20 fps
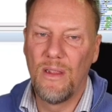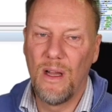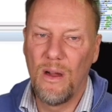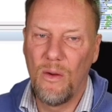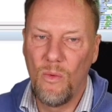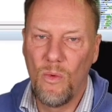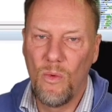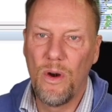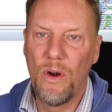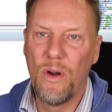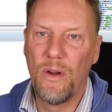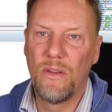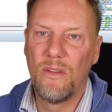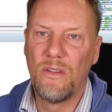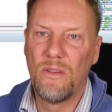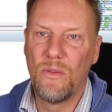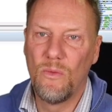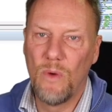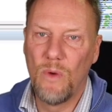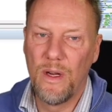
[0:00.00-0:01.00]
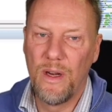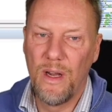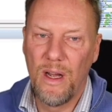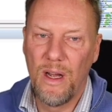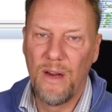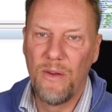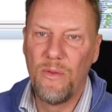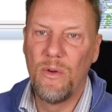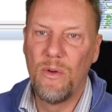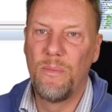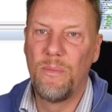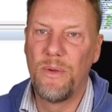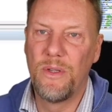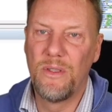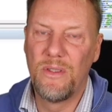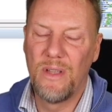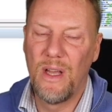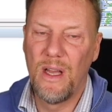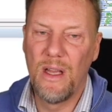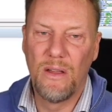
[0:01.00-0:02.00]
that works
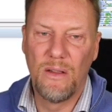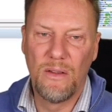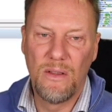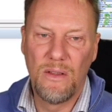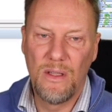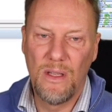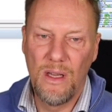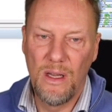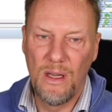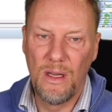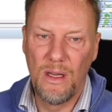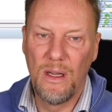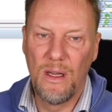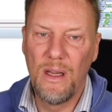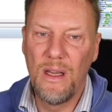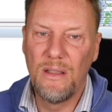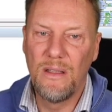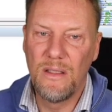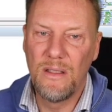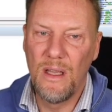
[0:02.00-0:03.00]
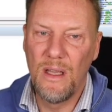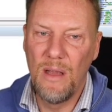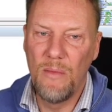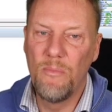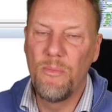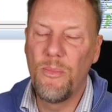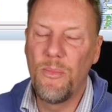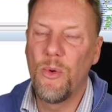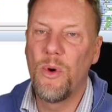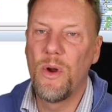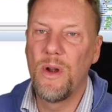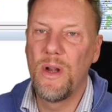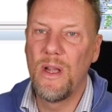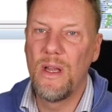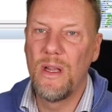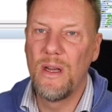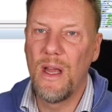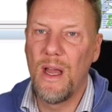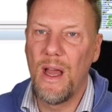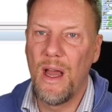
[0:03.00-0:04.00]
100%. It's
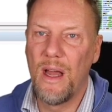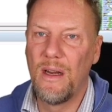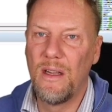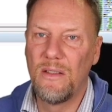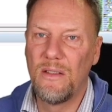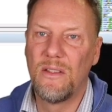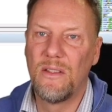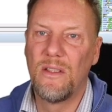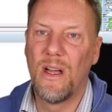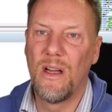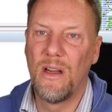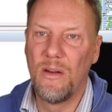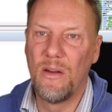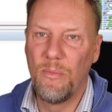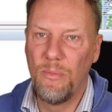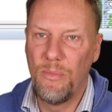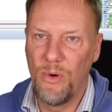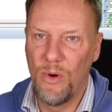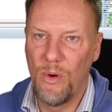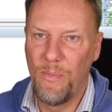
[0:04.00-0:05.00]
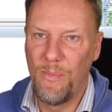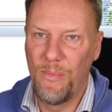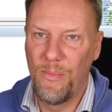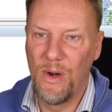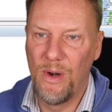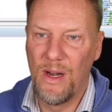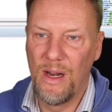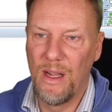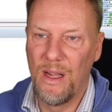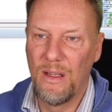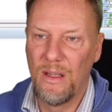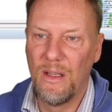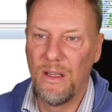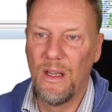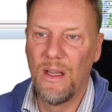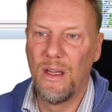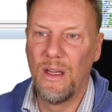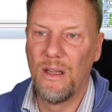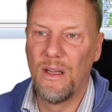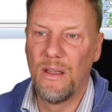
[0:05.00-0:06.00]
imported and it's done properly.
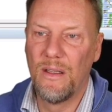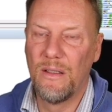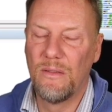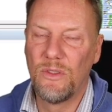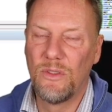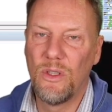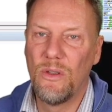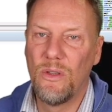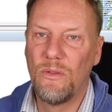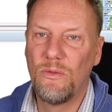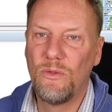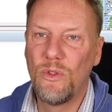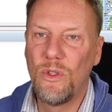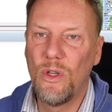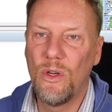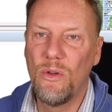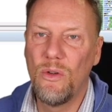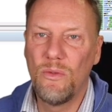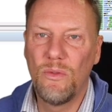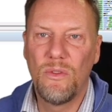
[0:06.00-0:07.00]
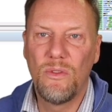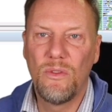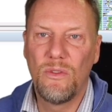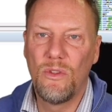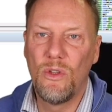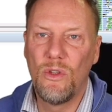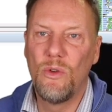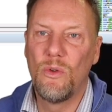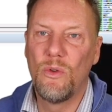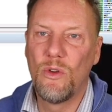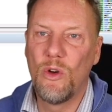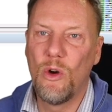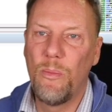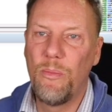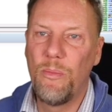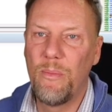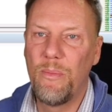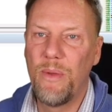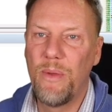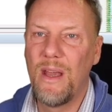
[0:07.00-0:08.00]
So don't do
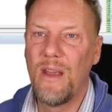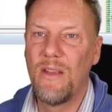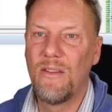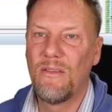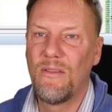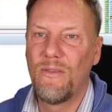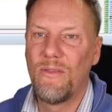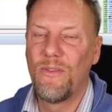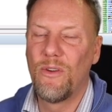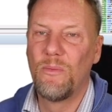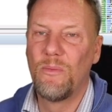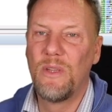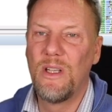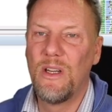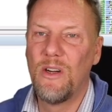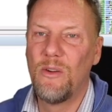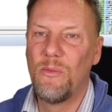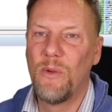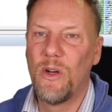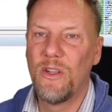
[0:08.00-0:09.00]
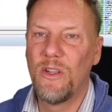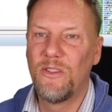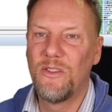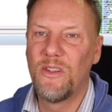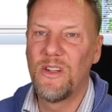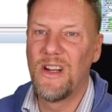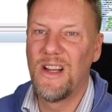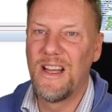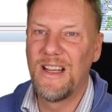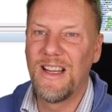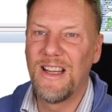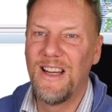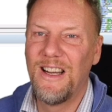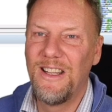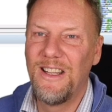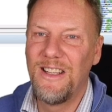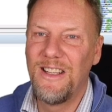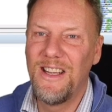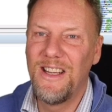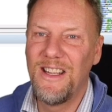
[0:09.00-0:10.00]
copy paste from DearMaster like
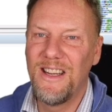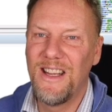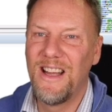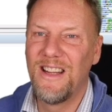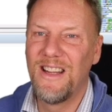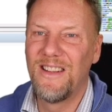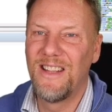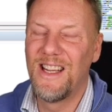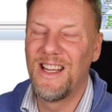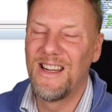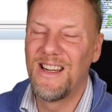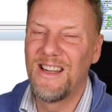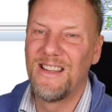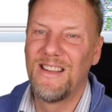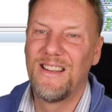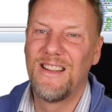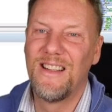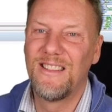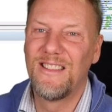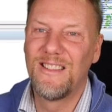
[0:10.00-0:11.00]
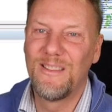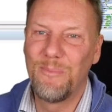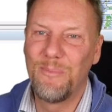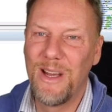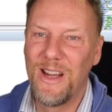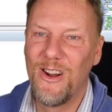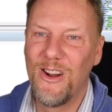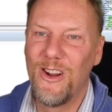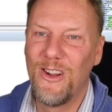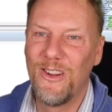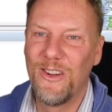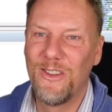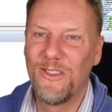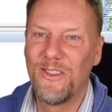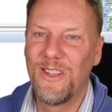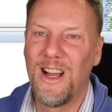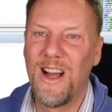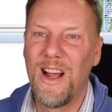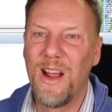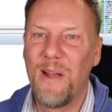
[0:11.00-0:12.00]
I did and then spend a lot of
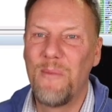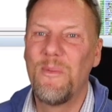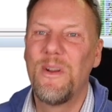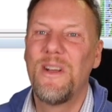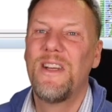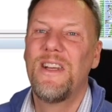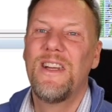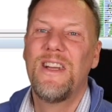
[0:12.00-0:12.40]
time